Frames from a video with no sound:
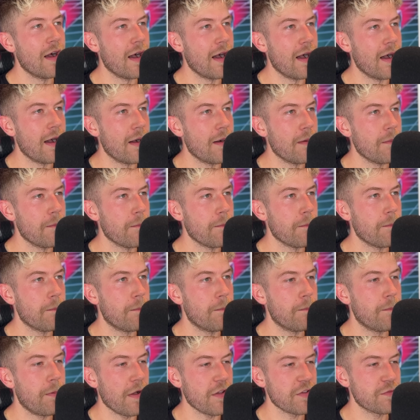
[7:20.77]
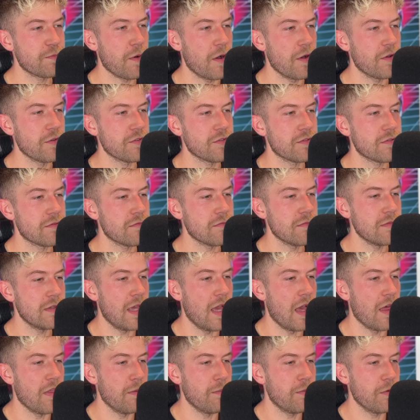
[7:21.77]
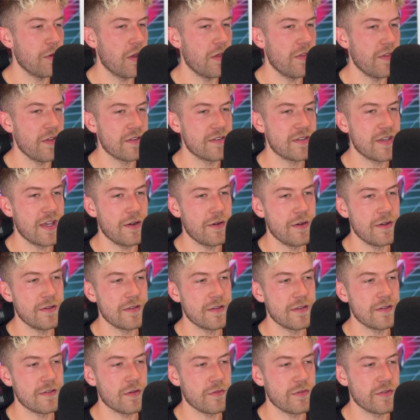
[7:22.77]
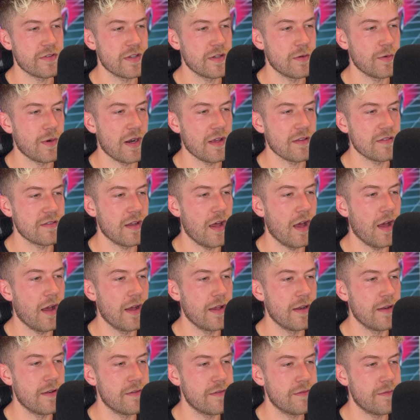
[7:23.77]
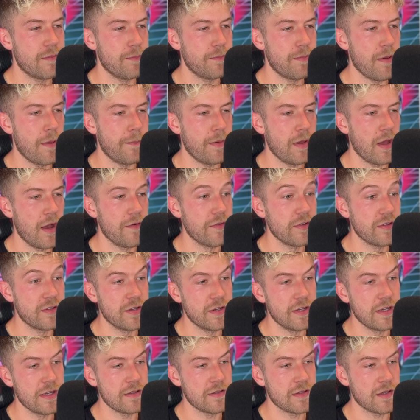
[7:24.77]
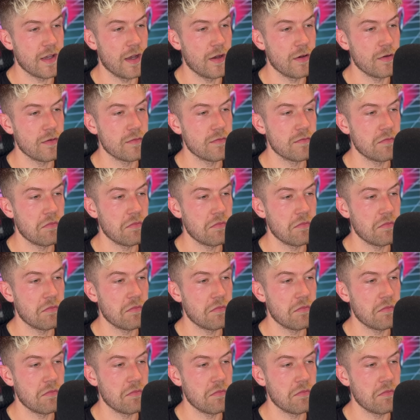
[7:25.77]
Um, but I suppose yeah, the beauty of this series is obviously when I started a bit over two years ago,